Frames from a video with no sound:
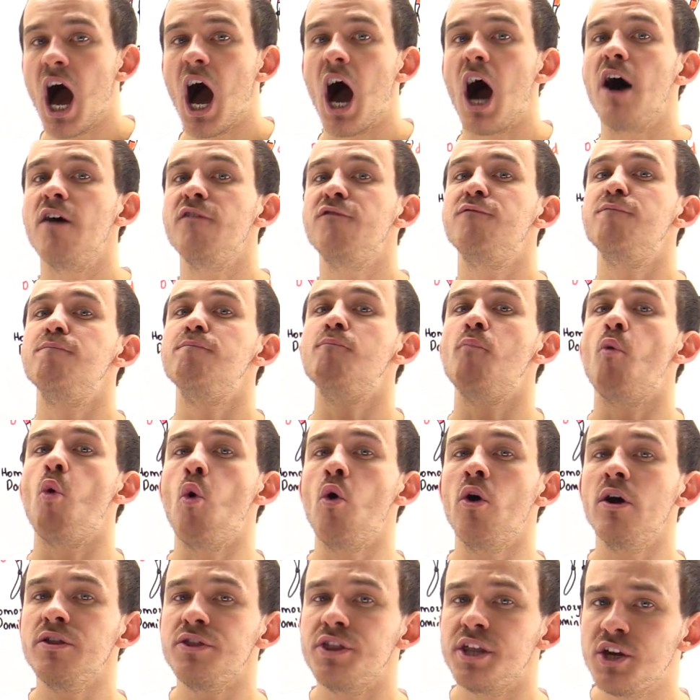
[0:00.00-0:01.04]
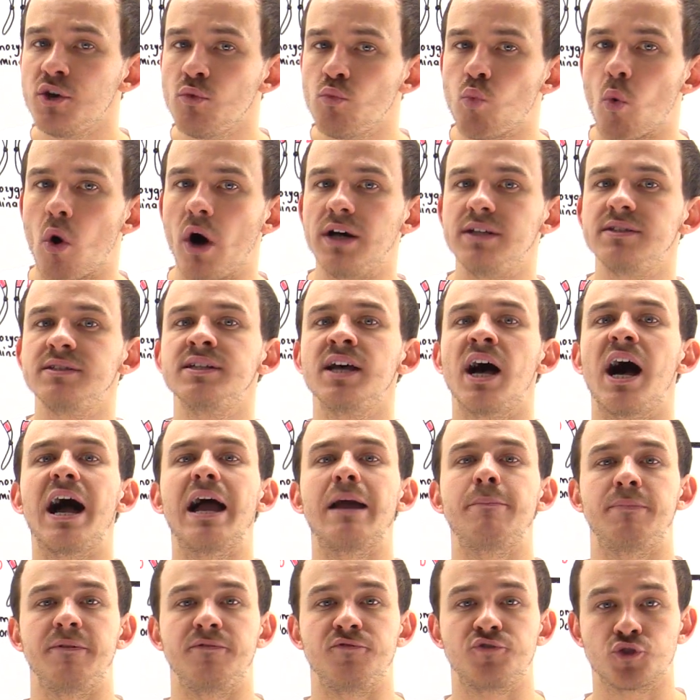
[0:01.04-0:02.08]
of more than one
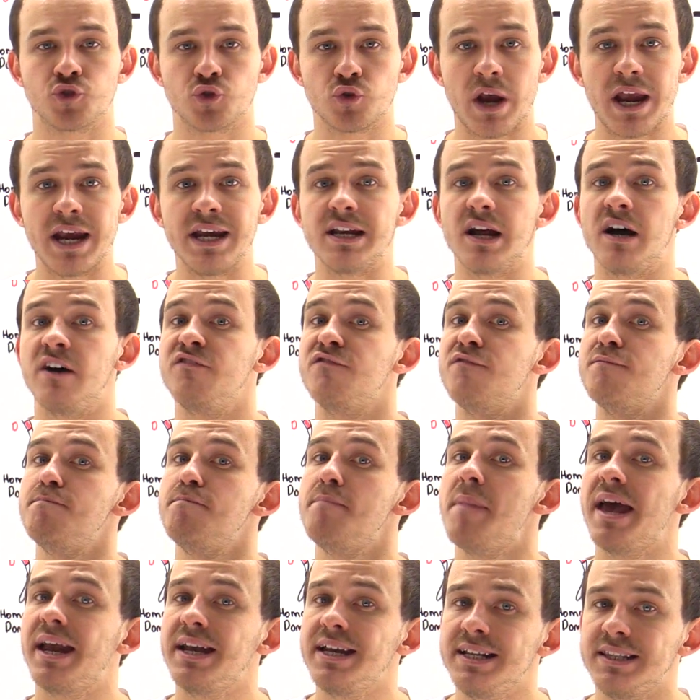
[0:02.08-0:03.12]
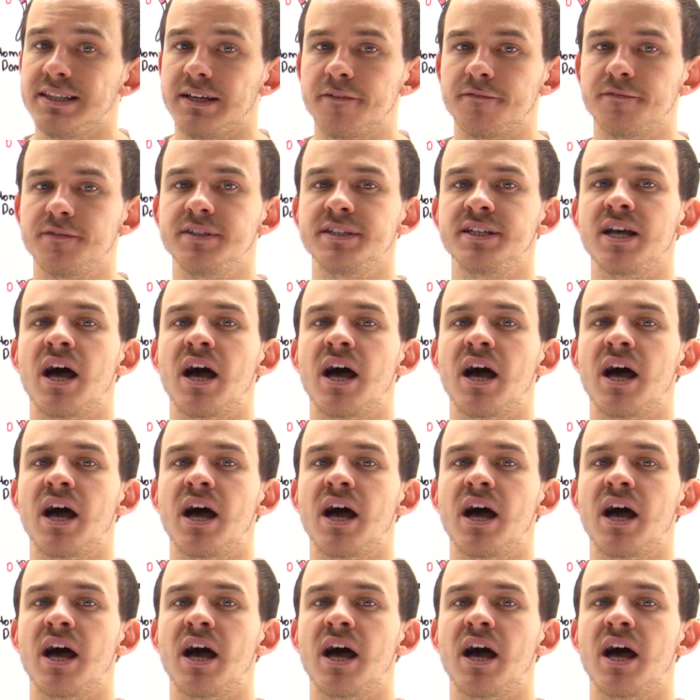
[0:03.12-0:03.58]
type of trait, of many different